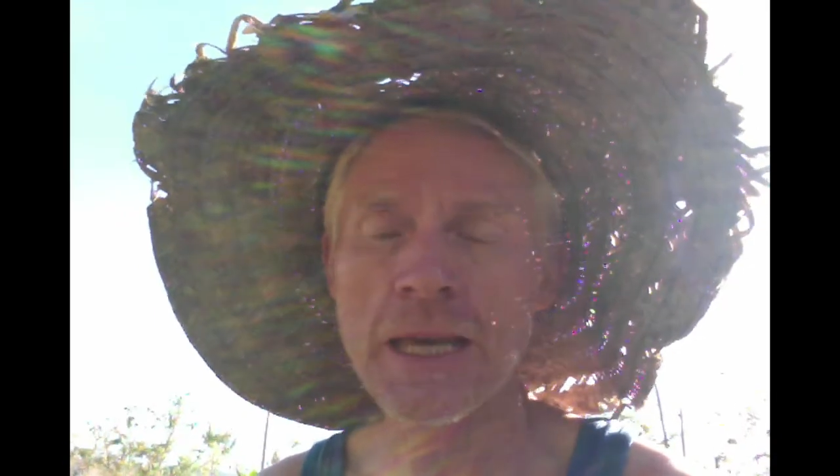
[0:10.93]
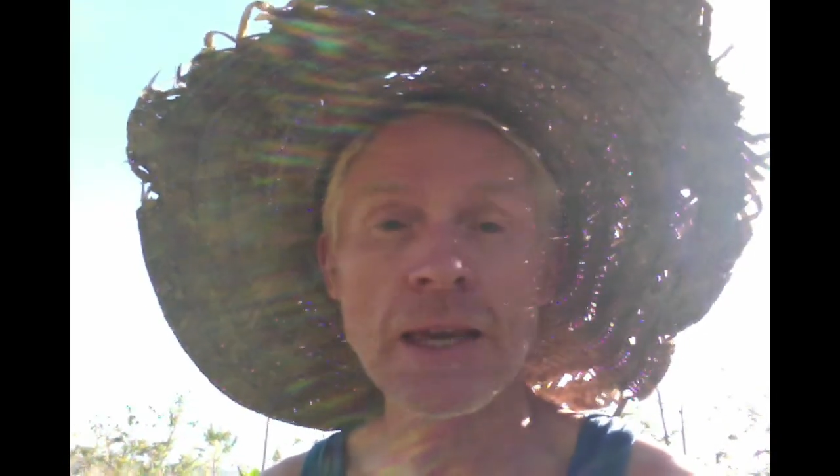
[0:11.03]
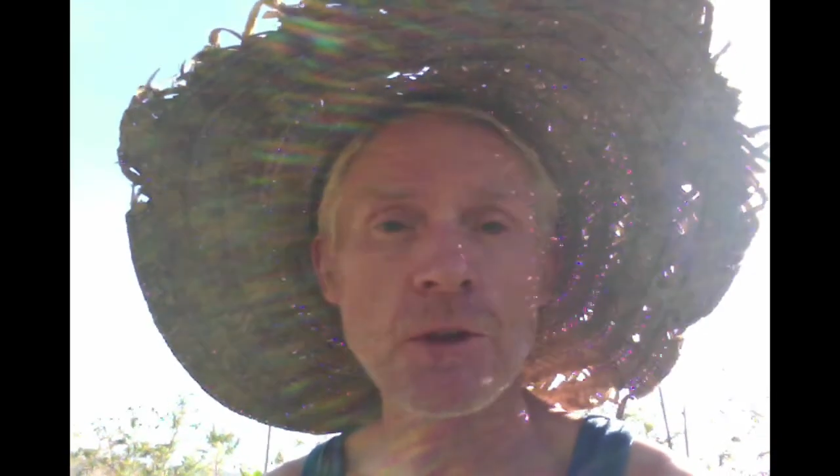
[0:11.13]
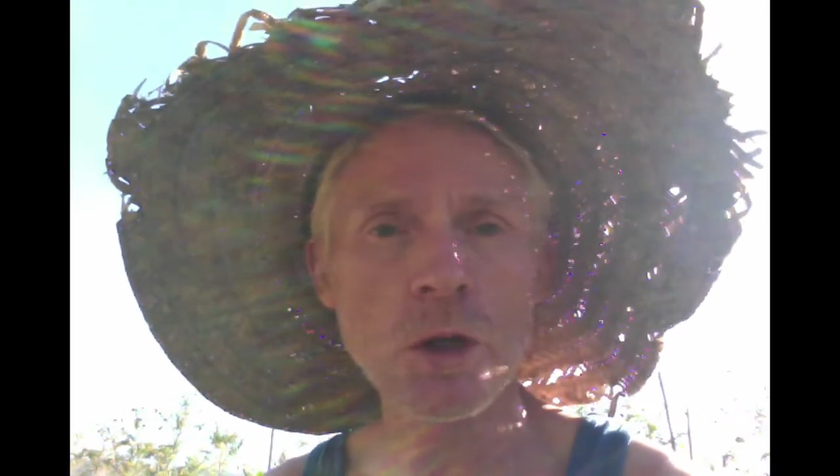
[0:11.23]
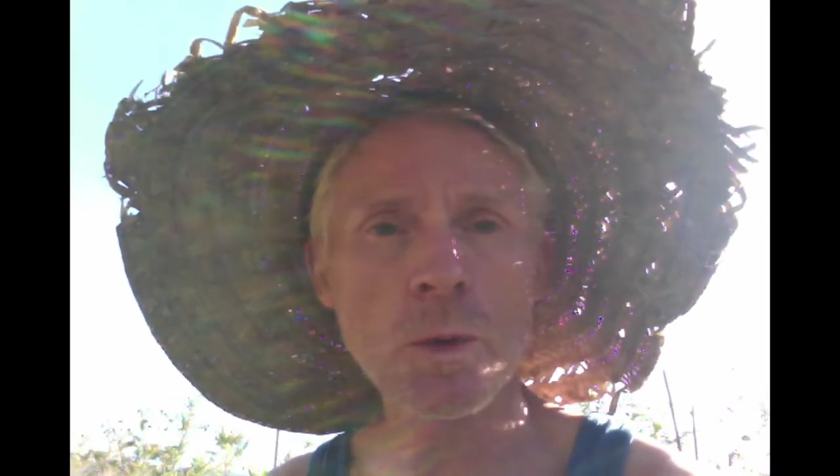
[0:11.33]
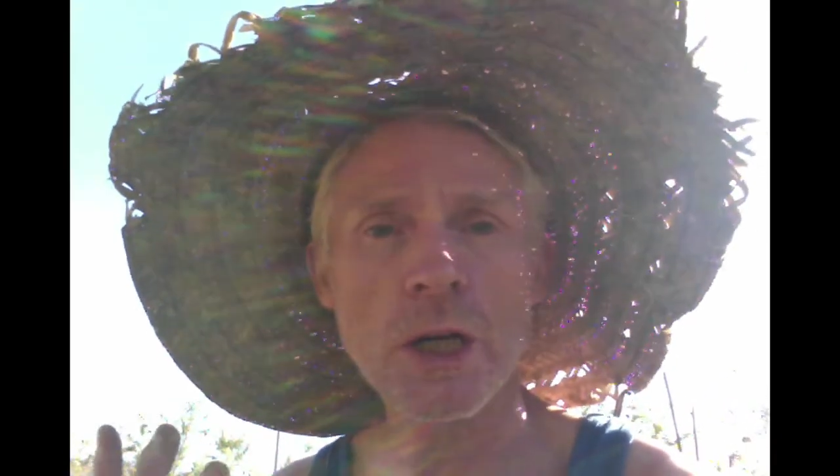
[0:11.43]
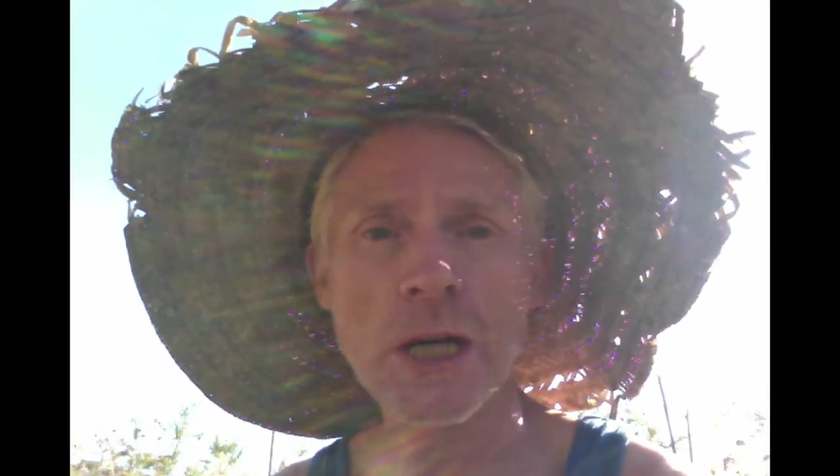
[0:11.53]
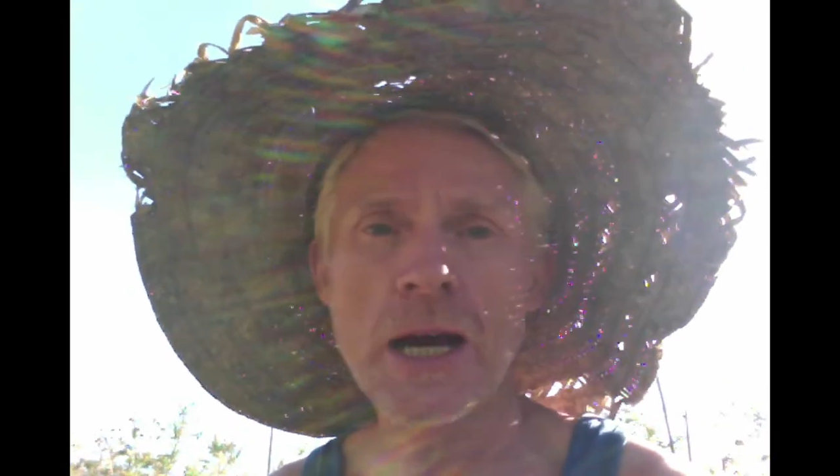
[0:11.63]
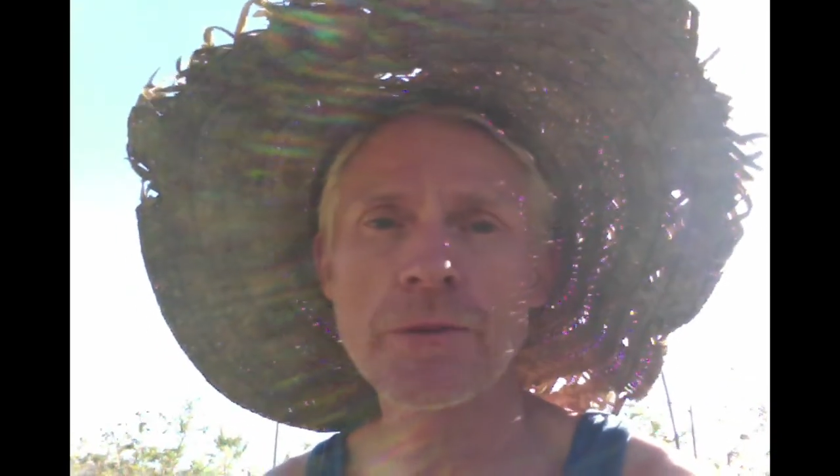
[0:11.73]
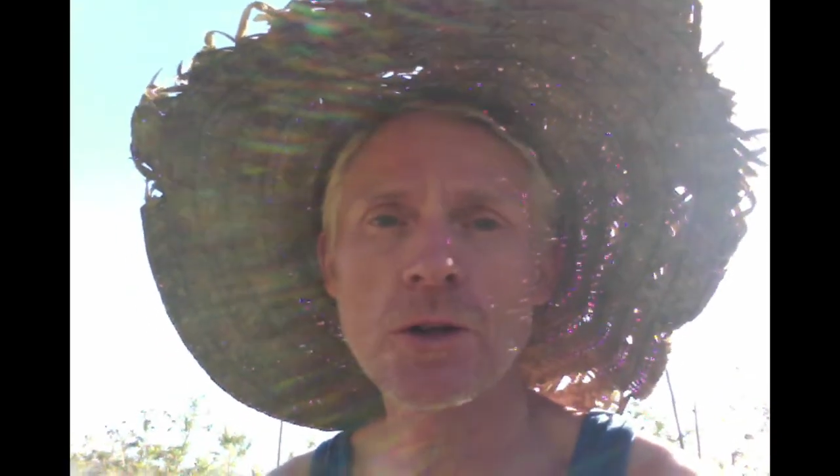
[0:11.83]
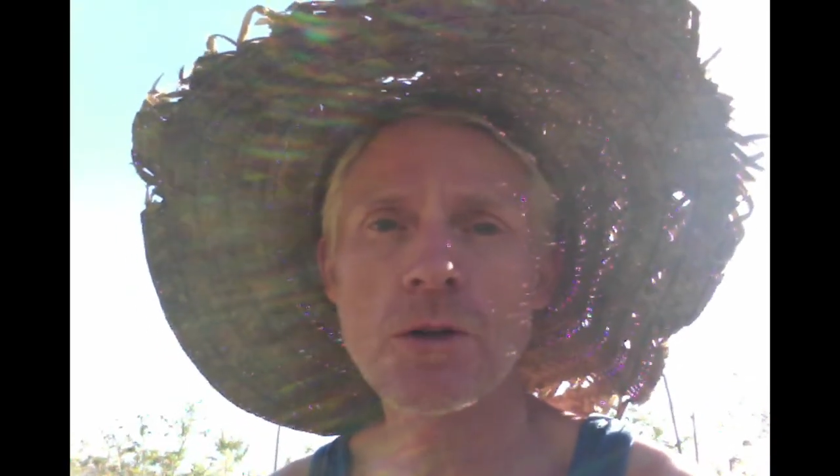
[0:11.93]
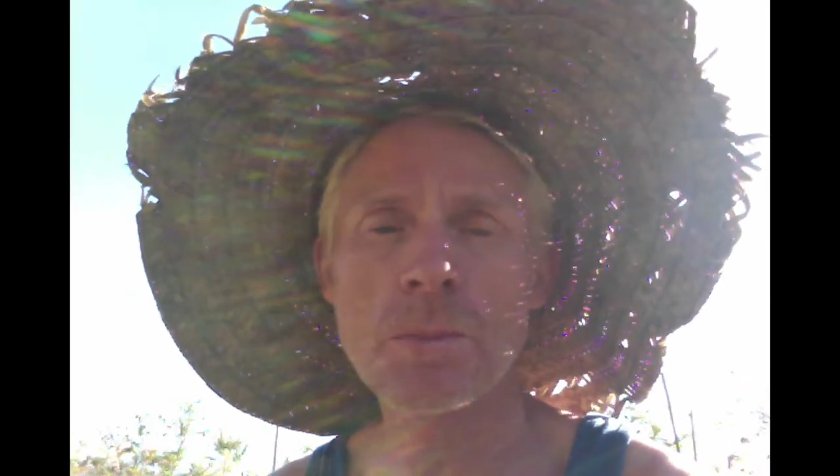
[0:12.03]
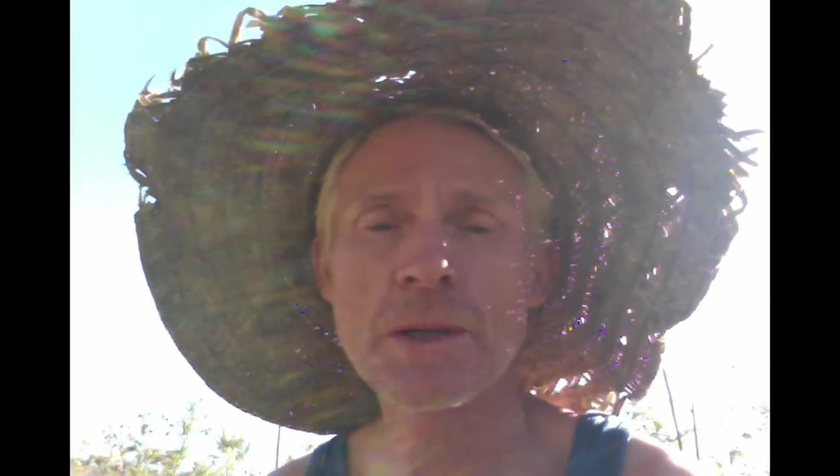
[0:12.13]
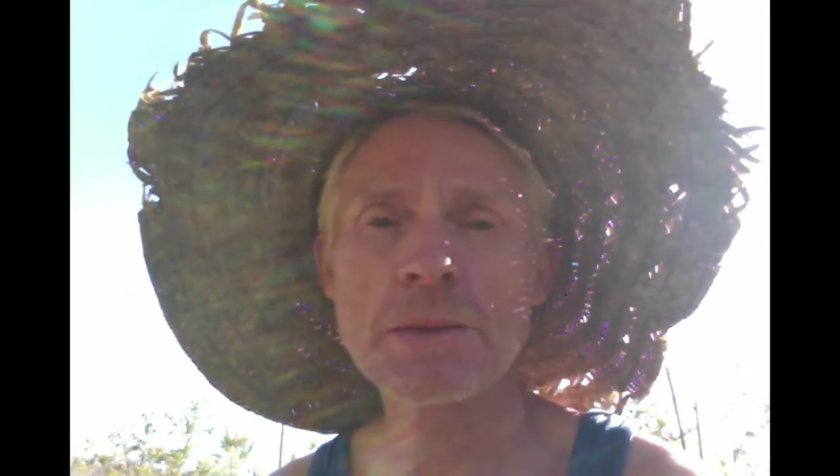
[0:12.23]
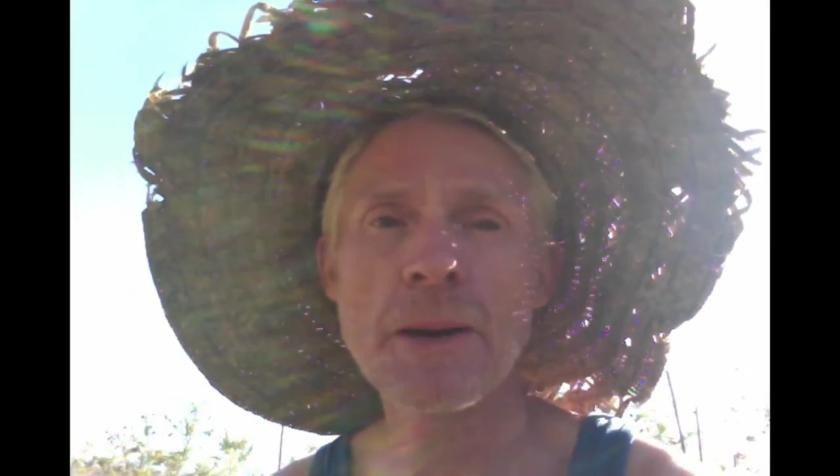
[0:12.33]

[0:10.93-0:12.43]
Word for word: If you don't know what a cover crop is,